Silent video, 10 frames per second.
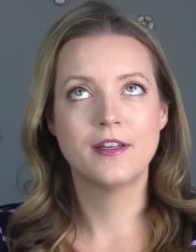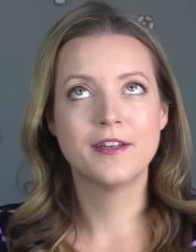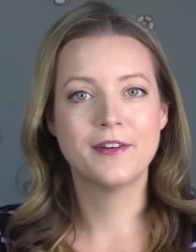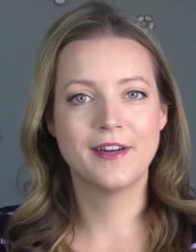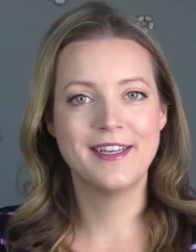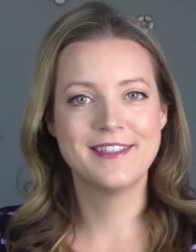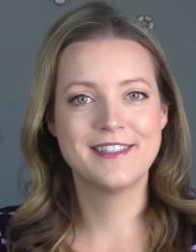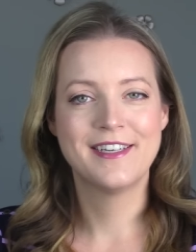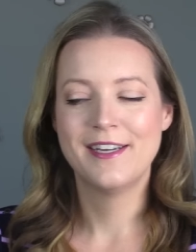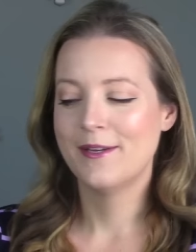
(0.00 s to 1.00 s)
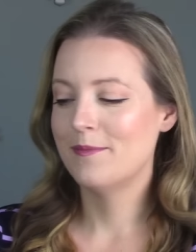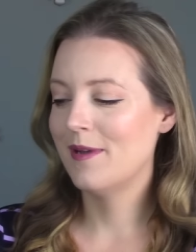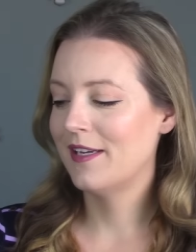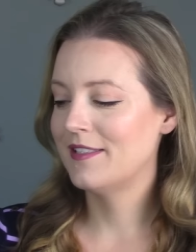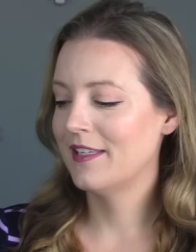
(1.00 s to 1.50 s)
grit.
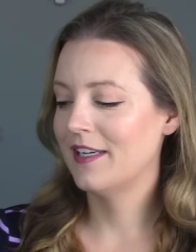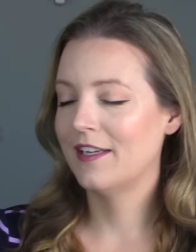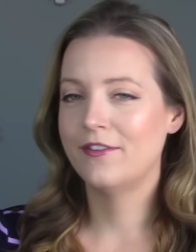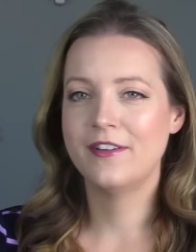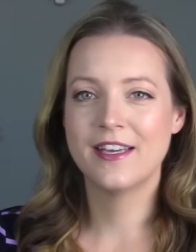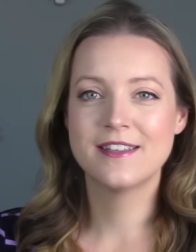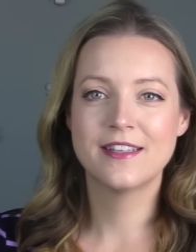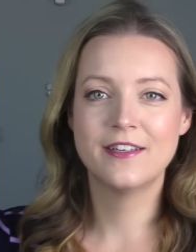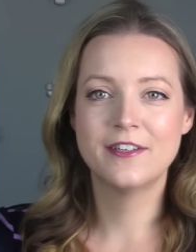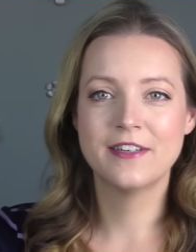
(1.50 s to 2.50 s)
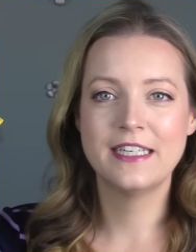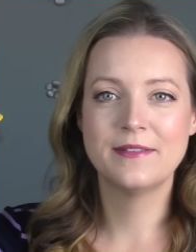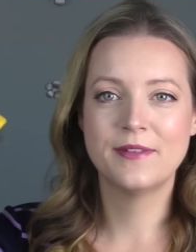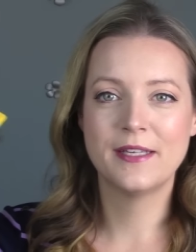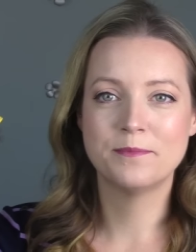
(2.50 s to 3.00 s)
But uh, if you like subtle grit,
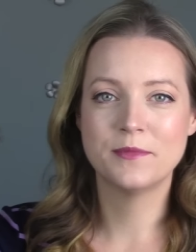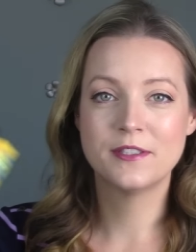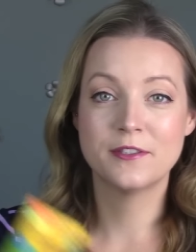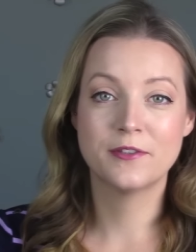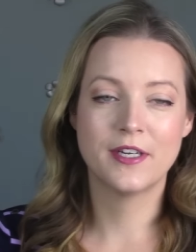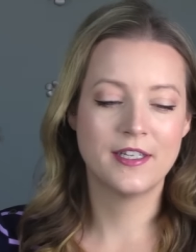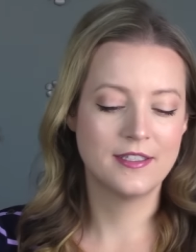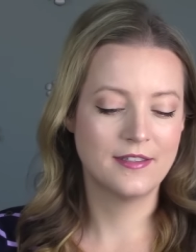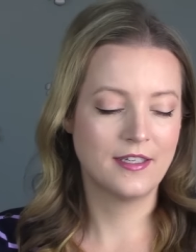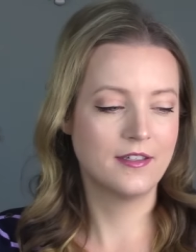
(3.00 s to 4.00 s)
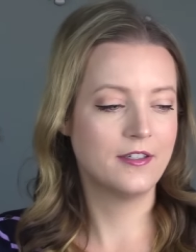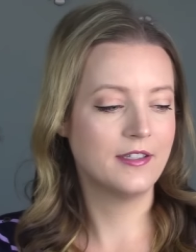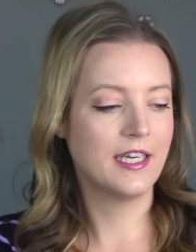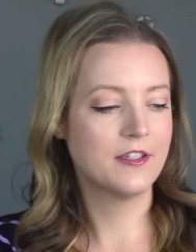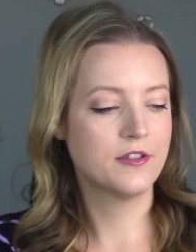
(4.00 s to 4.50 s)
then this is great. It's like an all
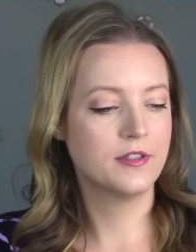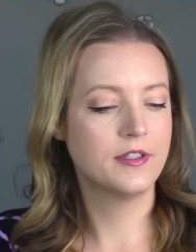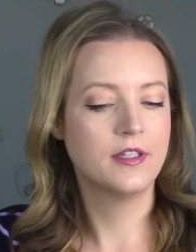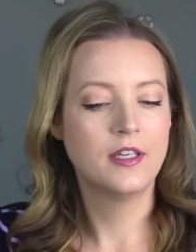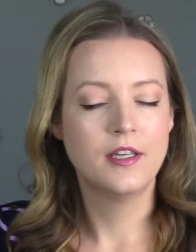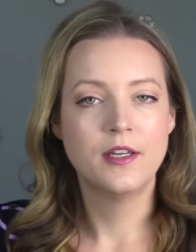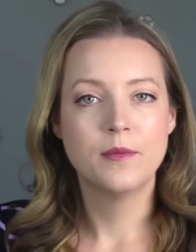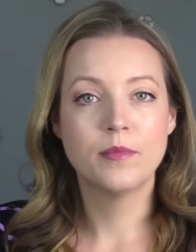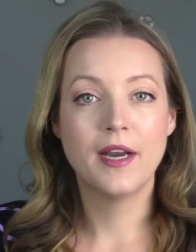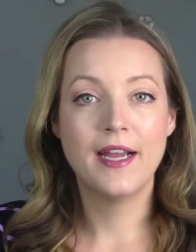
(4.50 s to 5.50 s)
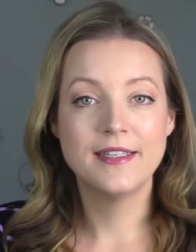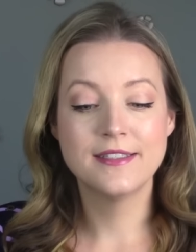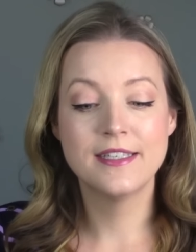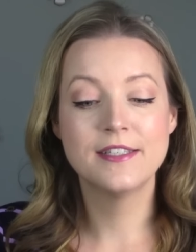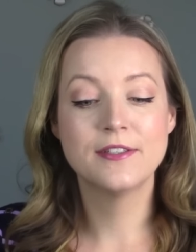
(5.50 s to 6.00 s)
natural
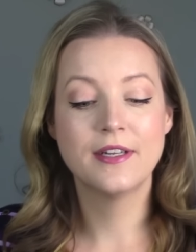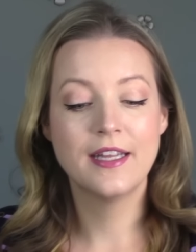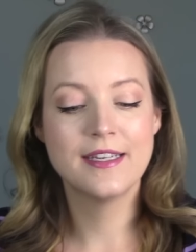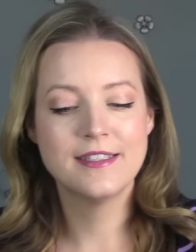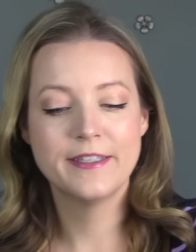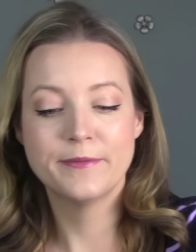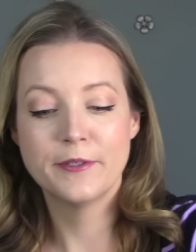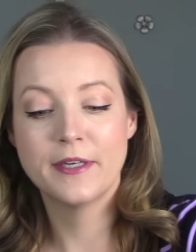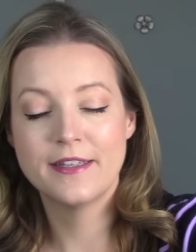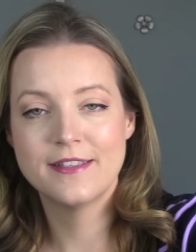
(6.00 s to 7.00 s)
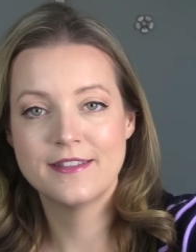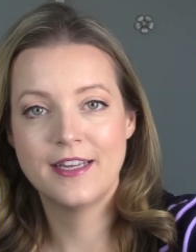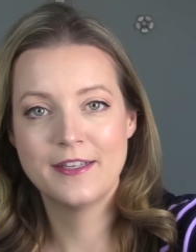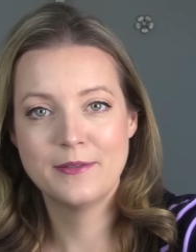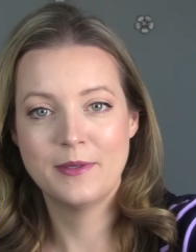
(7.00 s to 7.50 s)
brand, so I liked it. All right, this
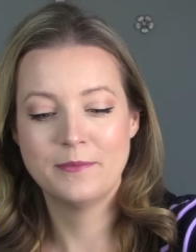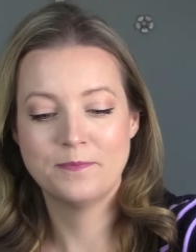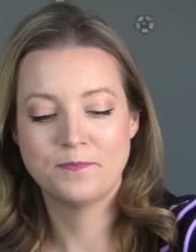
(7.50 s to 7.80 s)
next one.